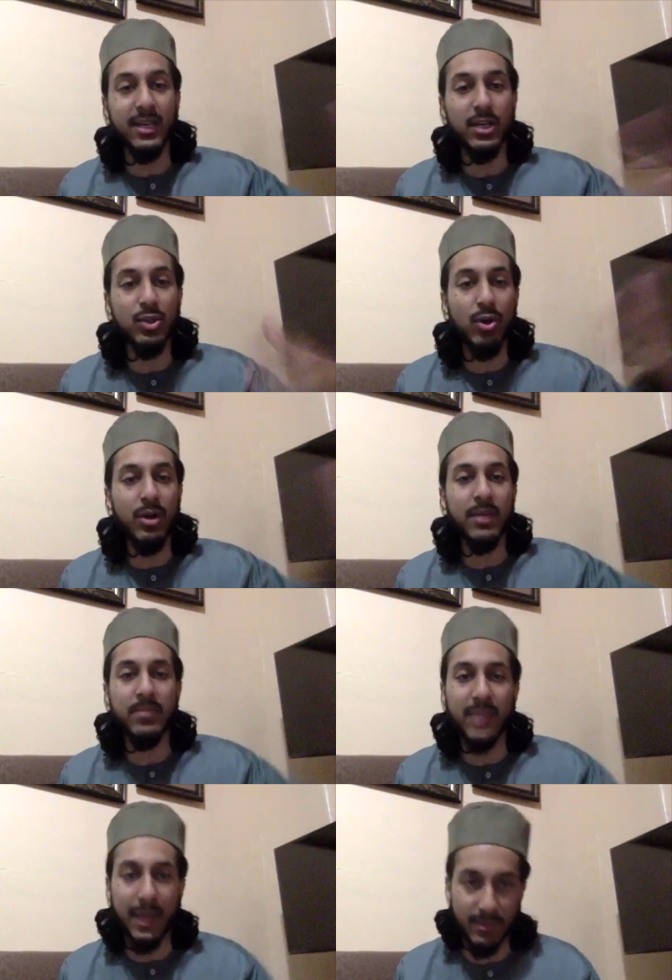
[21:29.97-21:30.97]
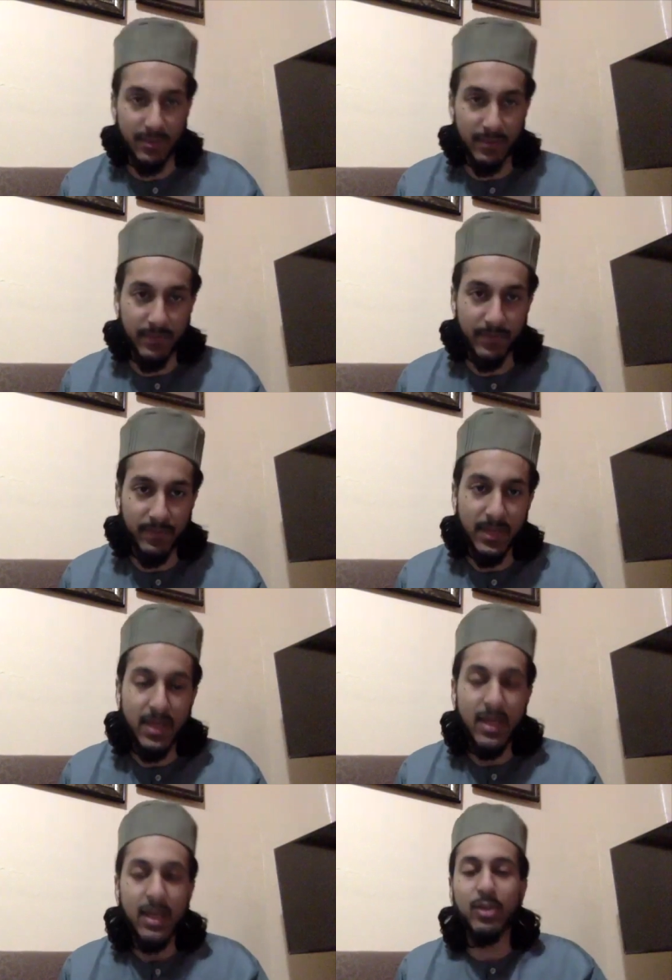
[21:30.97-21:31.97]
He taught him that.
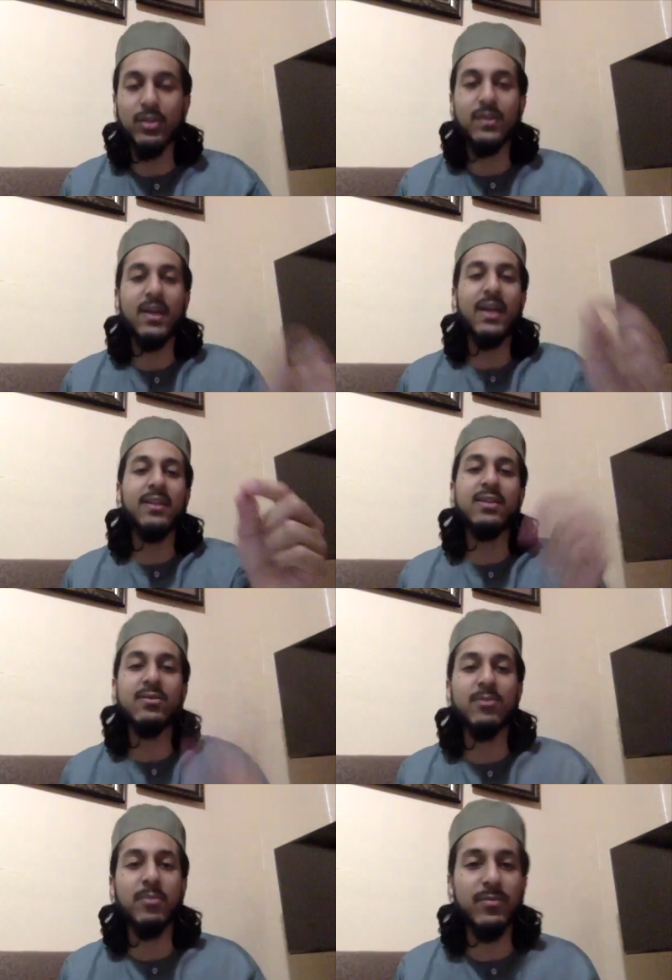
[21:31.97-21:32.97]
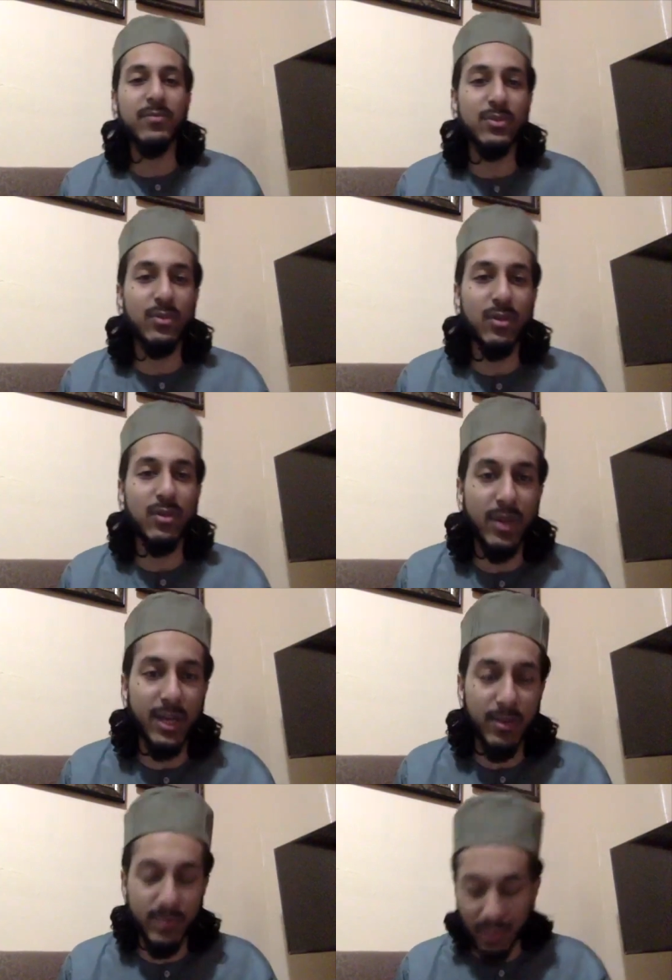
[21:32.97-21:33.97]
You know, there's a hadith of the Prophet sallallahu alaihi
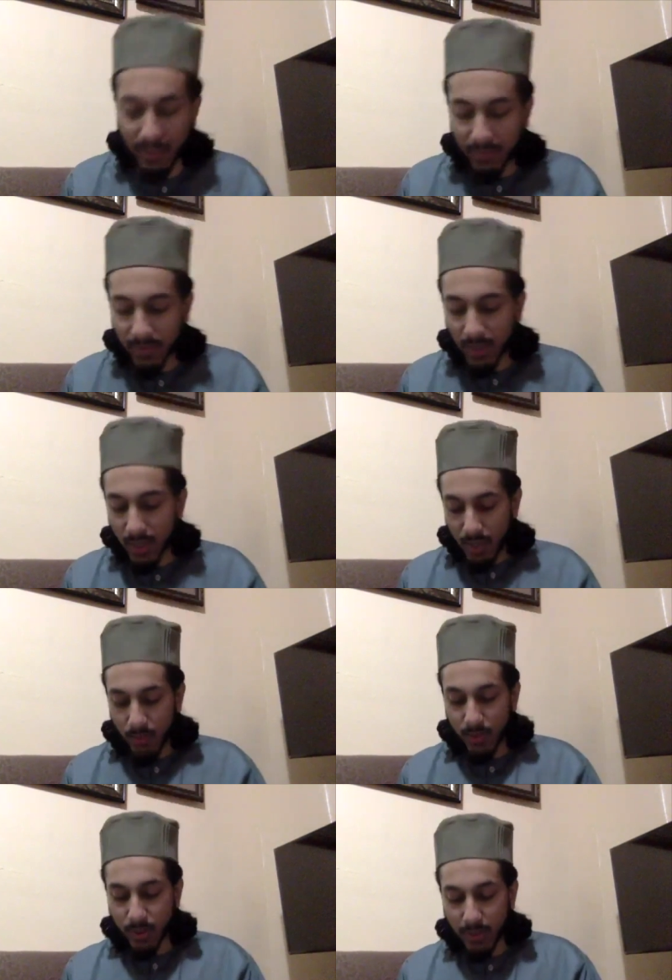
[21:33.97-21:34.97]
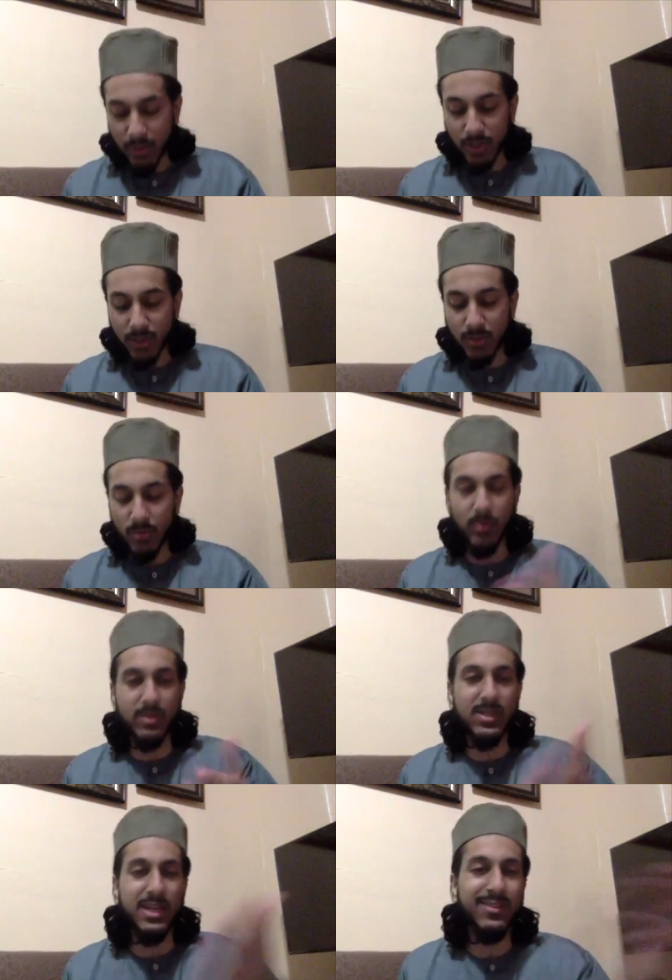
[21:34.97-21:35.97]
wasallam, which mentions when he was
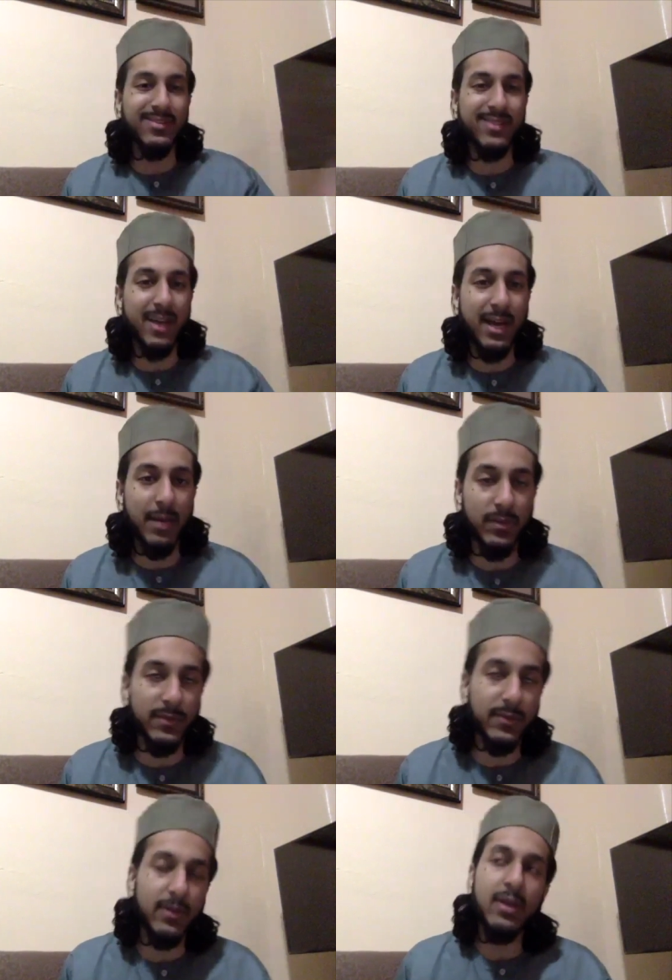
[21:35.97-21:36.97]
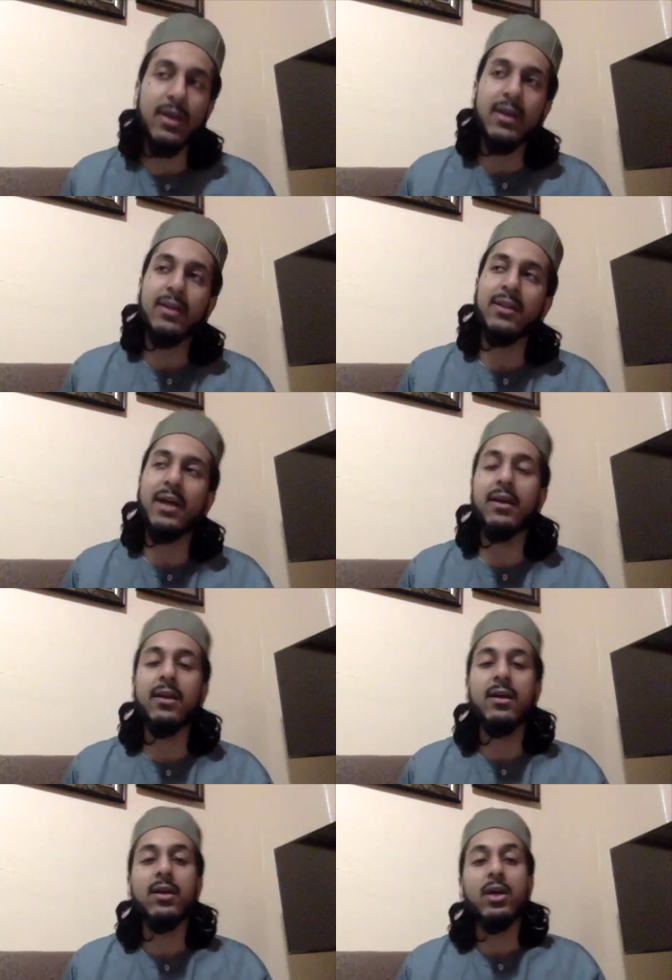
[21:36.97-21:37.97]
telling the Sahabas that
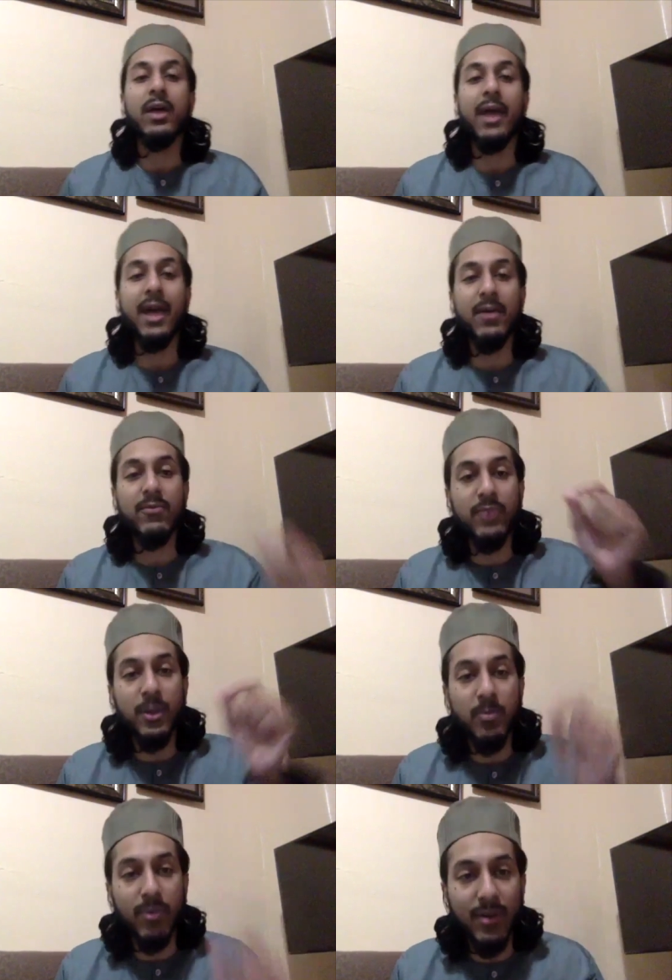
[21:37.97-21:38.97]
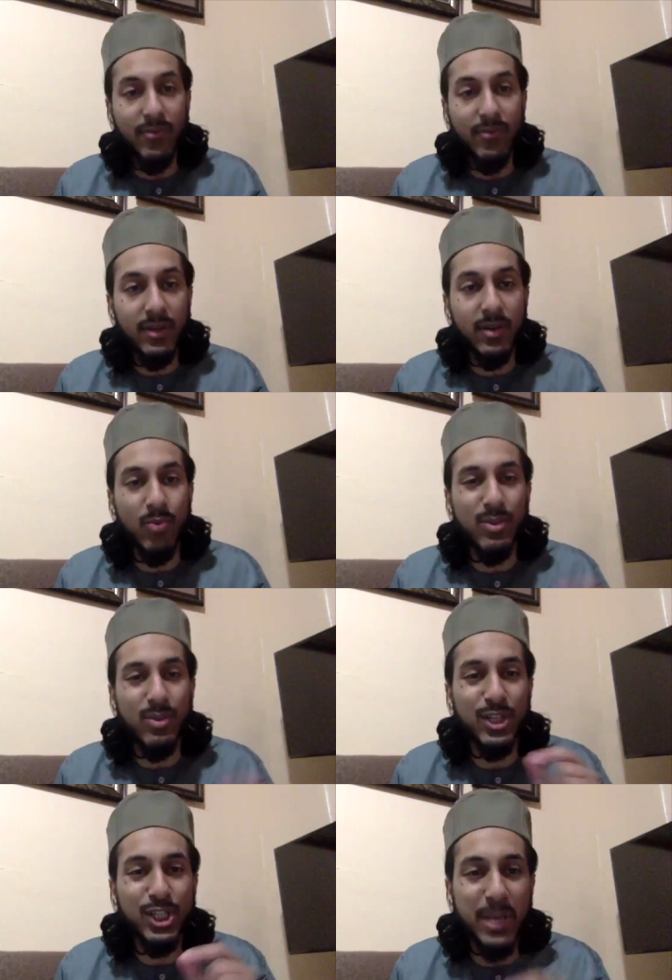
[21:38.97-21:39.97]
every prophet was a
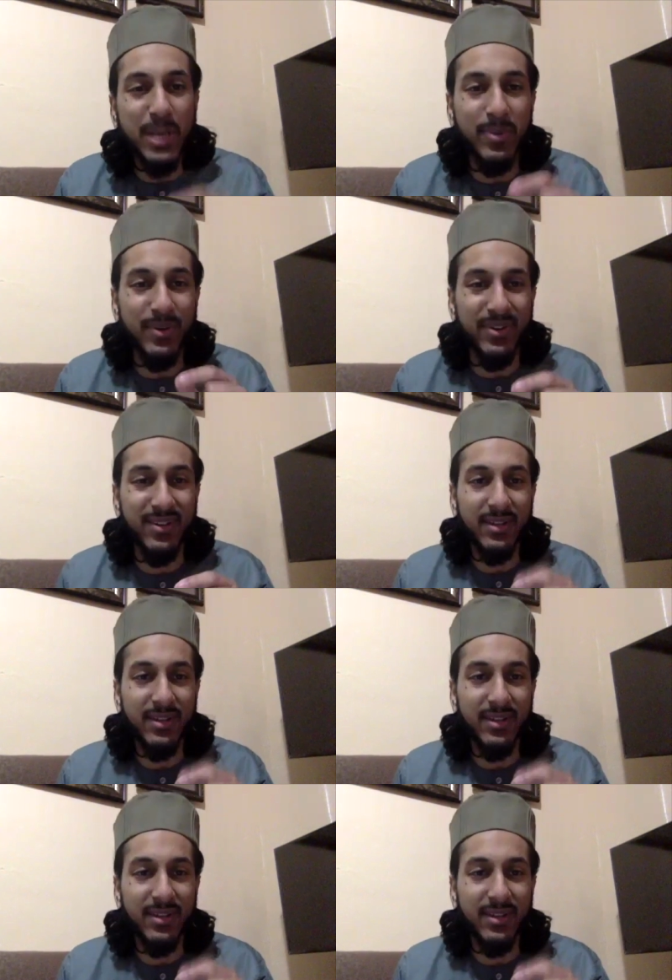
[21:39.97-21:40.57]
shepherd.